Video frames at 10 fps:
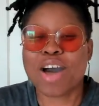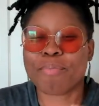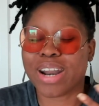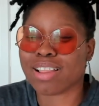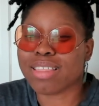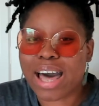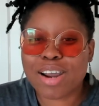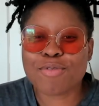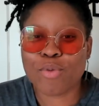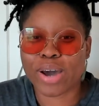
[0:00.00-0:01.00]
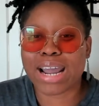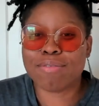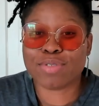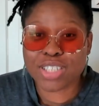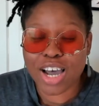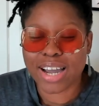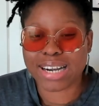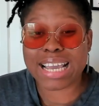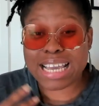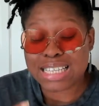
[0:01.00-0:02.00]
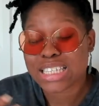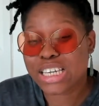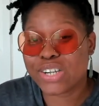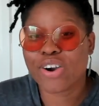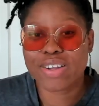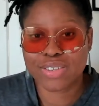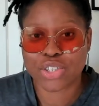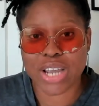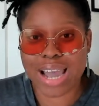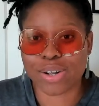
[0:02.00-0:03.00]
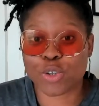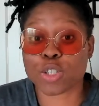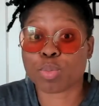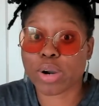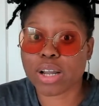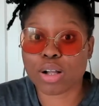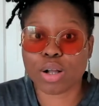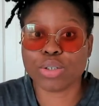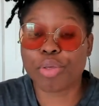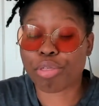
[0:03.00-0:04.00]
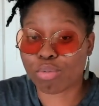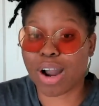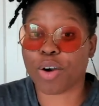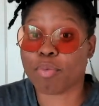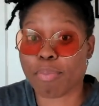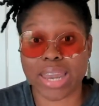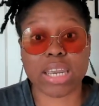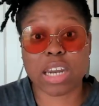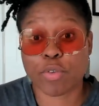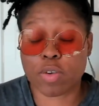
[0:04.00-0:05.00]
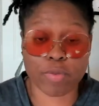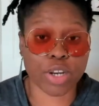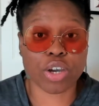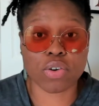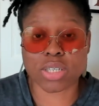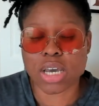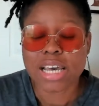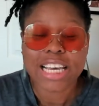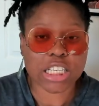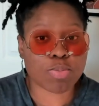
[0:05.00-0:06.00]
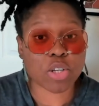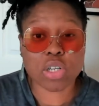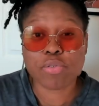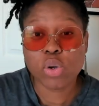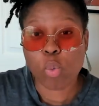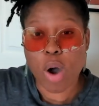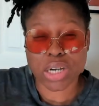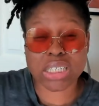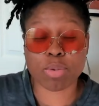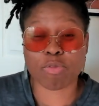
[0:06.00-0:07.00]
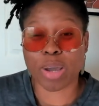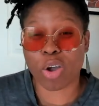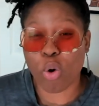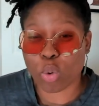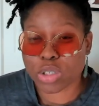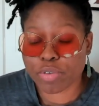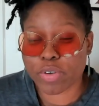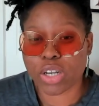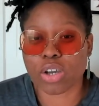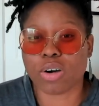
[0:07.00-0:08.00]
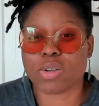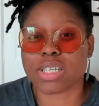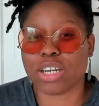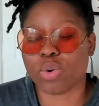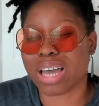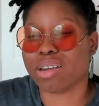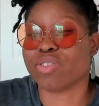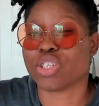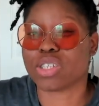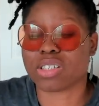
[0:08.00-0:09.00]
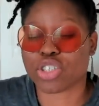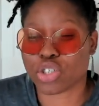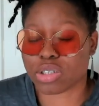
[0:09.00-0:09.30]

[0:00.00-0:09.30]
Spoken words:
but a lot of what I've done is here on the channel, sprinkled throughout many different videos, especially if you watch some of my older videos and you kind of just,